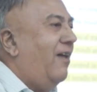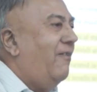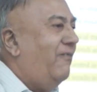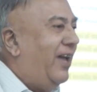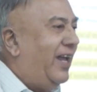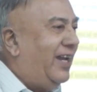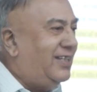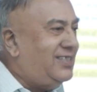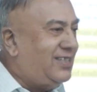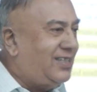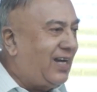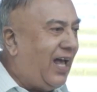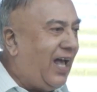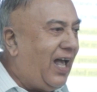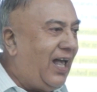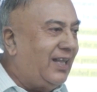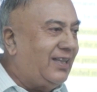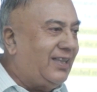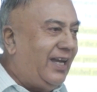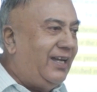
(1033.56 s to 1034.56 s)

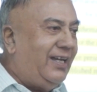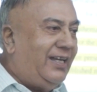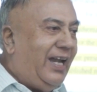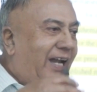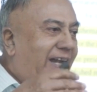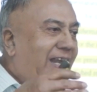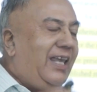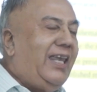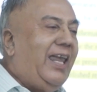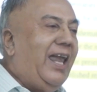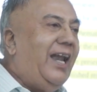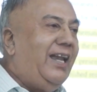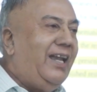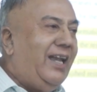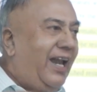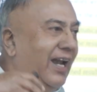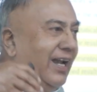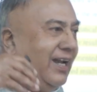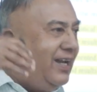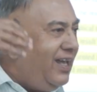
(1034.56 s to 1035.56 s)
Weierstrass and
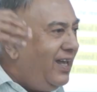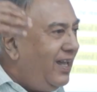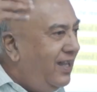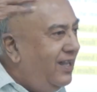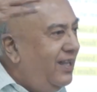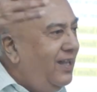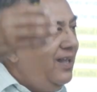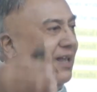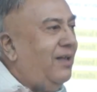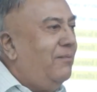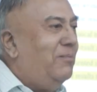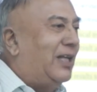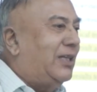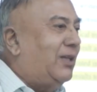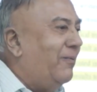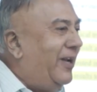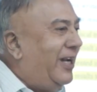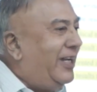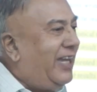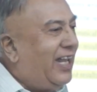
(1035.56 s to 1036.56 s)
Dedekind and
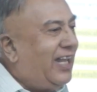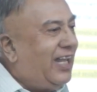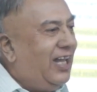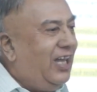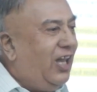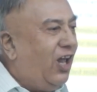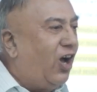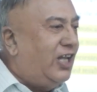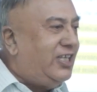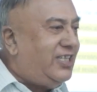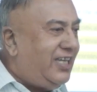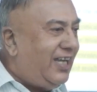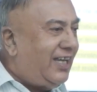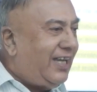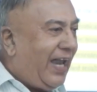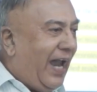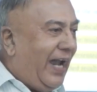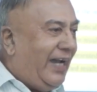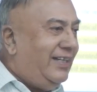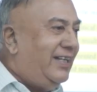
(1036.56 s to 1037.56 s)
mathematical
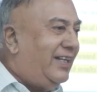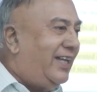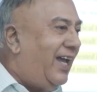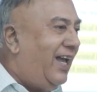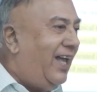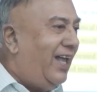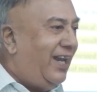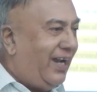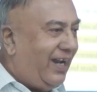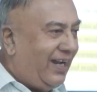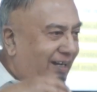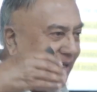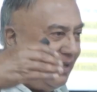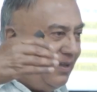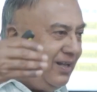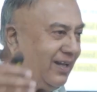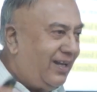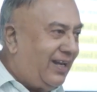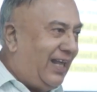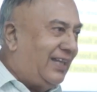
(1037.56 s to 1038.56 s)
logic, Cantor and
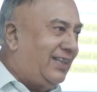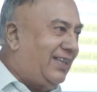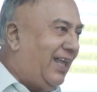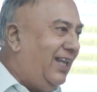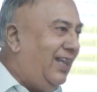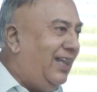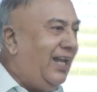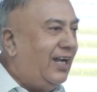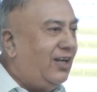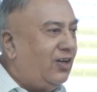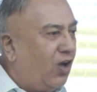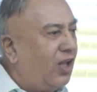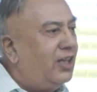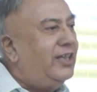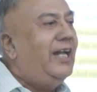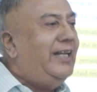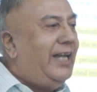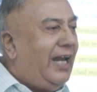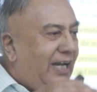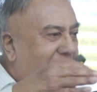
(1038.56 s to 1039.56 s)
Russell and all
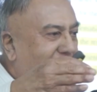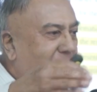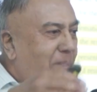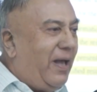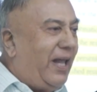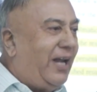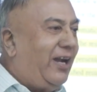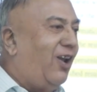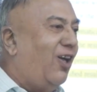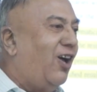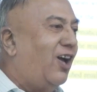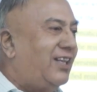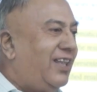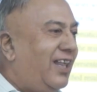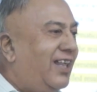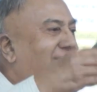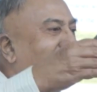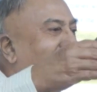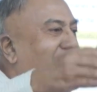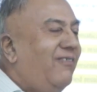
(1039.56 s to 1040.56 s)
that, and the
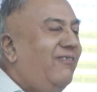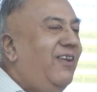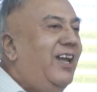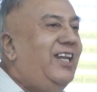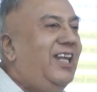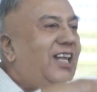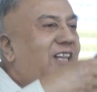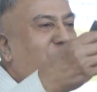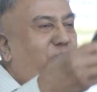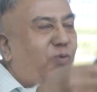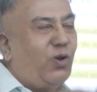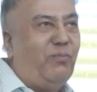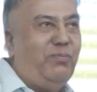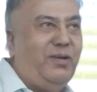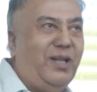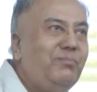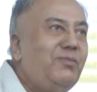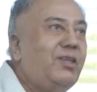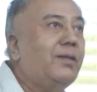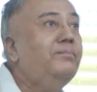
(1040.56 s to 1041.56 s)
paradoxes and various
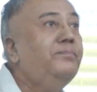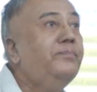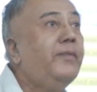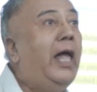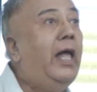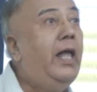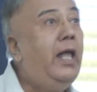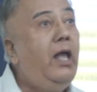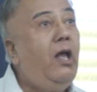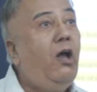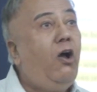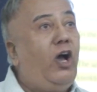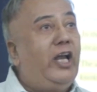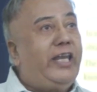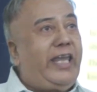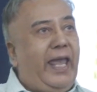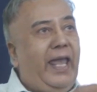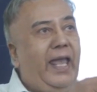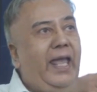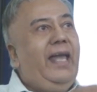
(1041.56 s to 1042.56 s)
problems.
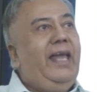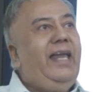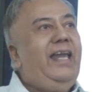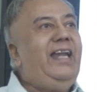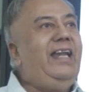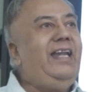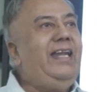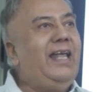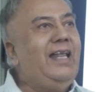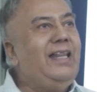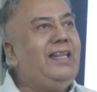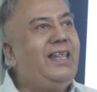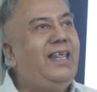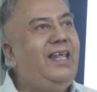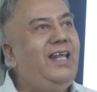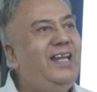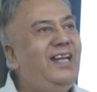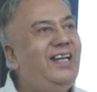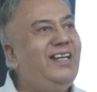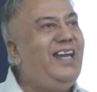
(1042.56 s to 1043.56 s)
Okay, Indians
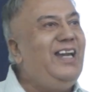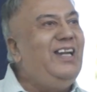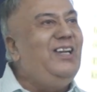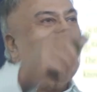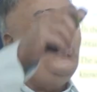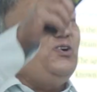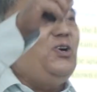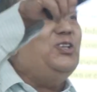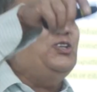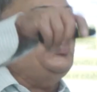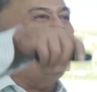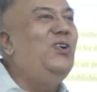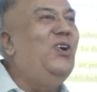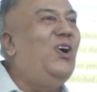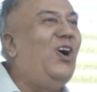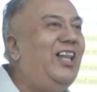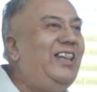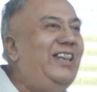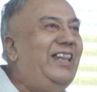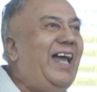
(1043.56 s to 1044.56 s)
didn't go
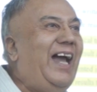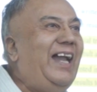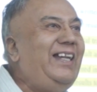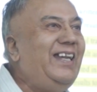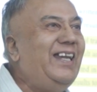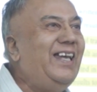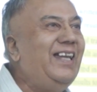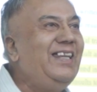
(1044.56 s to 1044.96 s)
through all that.